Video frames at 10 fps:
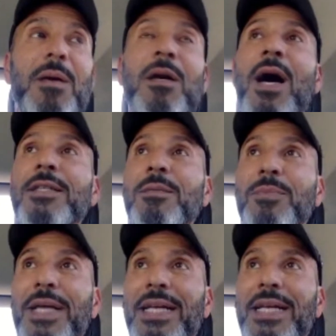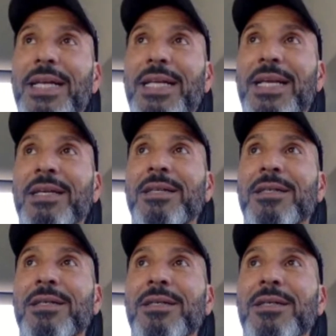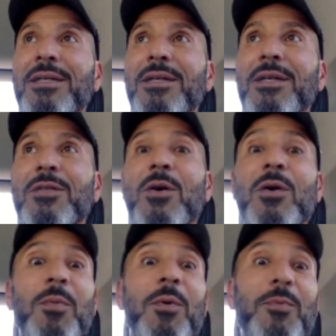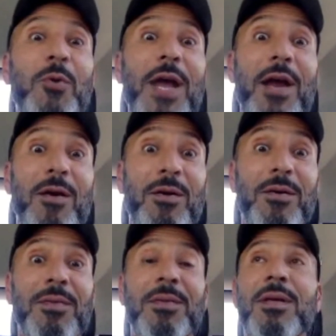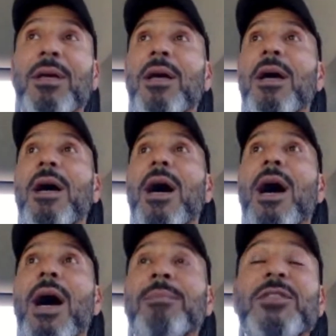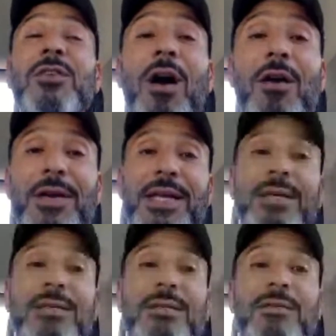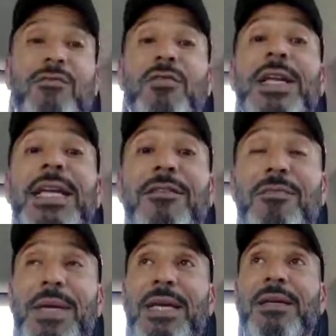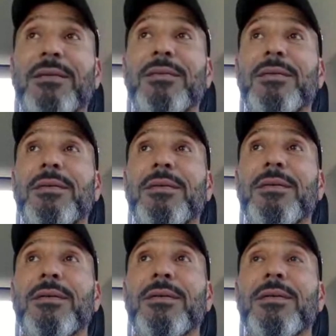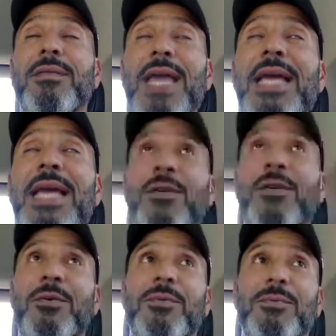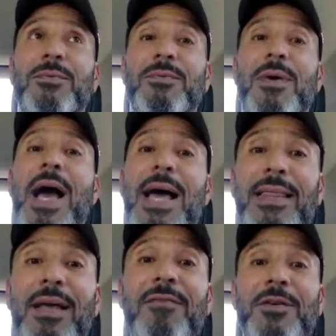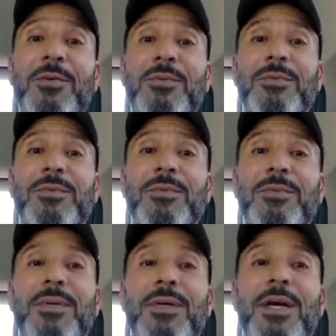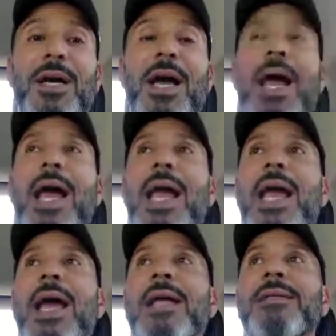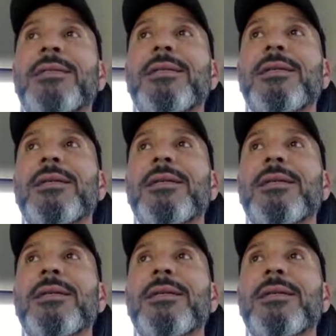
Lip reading: contemplating the Ho'oponopono prayer. I'm sorry. Forgive me. Thank you. I love you. And